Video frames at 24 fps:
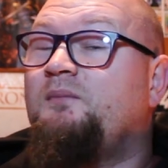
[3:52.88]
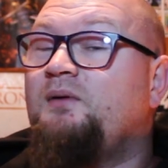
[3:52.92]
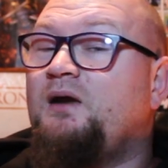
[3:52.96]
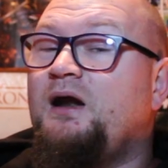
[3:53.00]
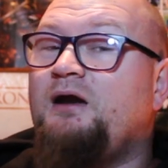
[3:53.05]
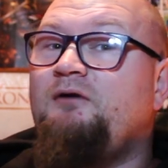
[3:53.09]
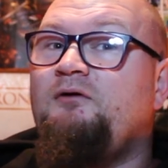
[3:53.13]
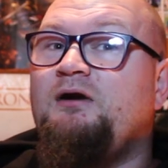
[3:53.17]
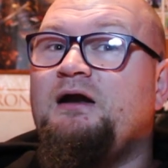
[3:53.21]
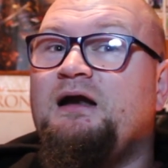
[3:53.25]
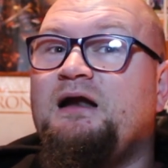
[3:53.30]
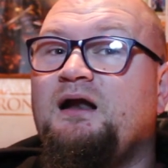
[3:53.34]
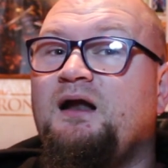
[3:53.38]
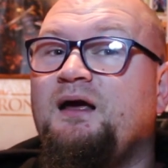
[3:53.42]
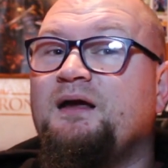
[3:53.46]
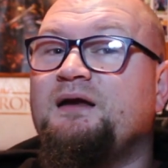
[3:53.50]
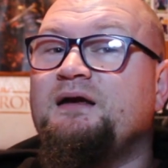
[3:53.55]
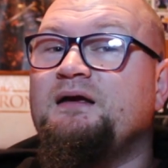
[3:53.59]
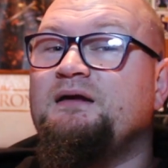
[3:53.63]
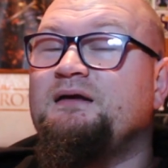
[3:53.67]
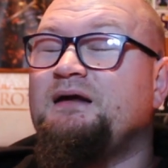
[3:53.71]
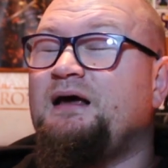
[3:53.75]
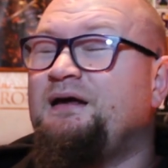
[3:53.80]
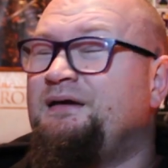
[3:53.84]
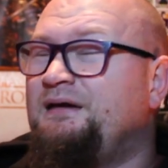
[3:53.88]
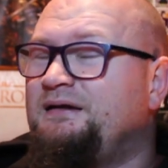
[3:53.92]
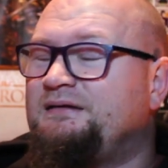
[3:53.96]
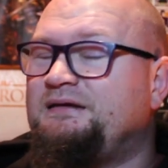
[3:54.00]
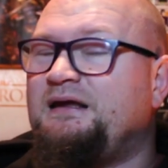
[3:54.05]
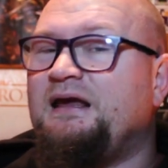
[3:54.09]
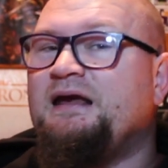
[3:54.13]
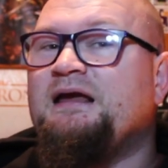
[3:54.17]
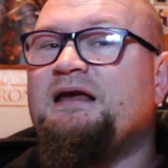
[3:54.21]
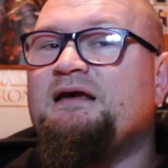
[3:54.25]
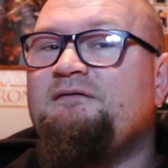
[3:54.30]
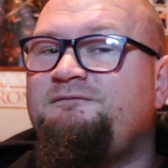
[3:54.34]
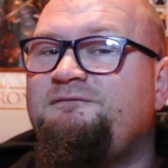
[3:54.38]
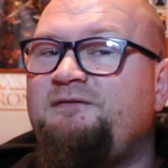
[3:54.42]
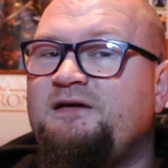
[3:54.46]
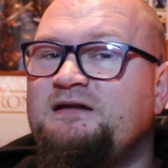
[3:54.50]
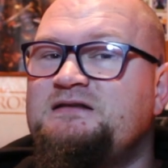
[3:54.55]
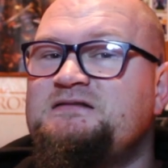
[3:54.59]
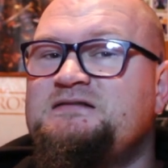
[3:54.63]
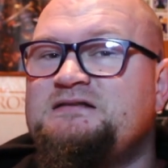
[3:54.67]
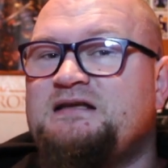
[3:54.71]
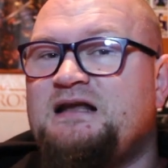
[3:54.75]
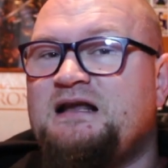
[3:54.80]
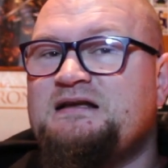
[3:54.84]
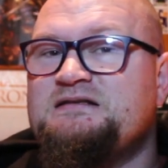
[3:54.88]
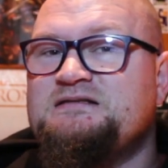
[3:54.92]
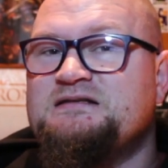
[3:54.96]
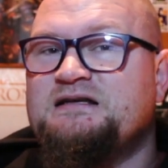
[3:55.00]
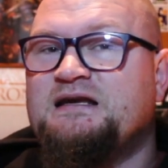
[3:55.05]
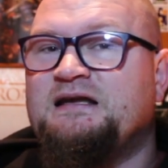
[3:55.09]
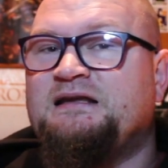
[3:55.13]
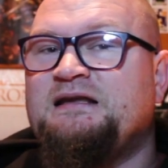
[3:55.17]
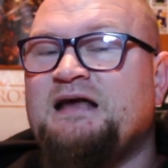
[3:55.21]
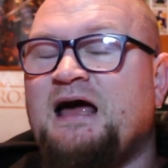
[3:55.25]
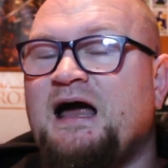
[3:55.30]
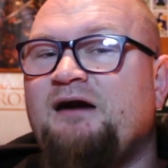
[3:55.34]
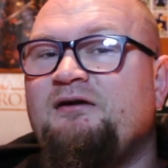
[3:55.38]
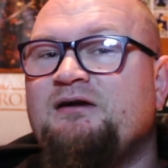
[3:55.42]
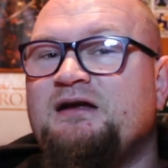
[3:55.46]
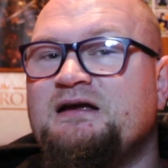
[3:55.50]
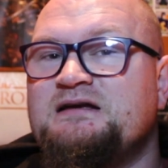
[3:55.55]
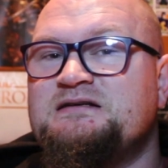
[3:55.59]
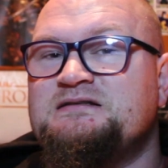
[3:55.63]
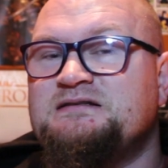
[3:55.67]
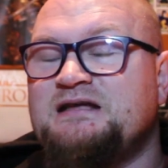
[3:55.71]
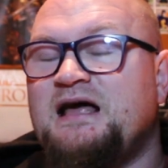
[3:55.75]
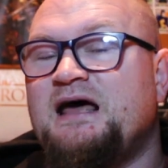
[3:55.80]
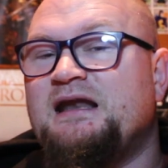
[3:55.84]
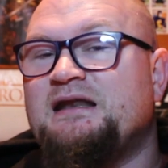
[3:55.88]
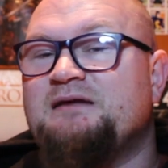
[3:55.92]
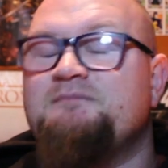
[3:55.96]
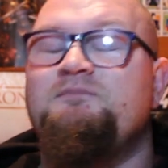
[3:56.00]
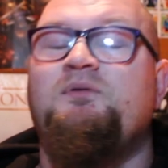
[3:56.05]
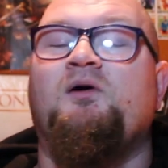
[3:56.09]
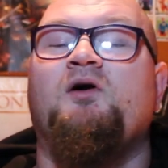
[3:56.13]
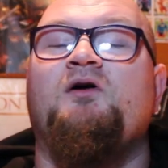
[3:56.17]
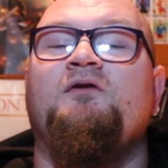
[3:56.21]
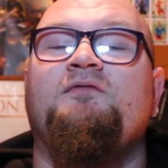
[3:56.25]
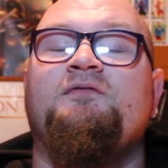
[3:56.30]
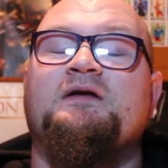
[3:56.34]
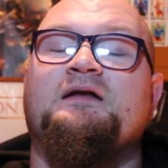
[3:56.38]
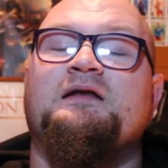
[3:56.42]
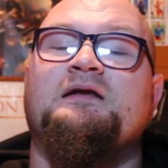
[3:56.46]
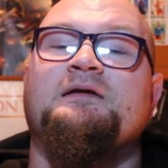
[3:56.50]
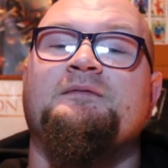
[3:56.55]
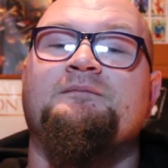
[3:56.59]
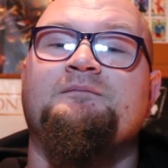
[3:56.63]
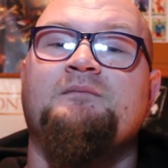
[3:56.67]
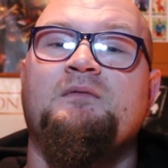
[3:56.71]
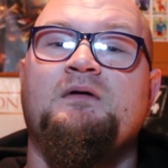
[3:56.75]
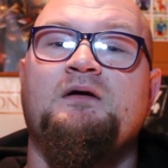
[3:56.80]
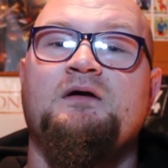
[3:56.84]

But I really like it, and I think it fits that Skitarii aesthetic perfectly.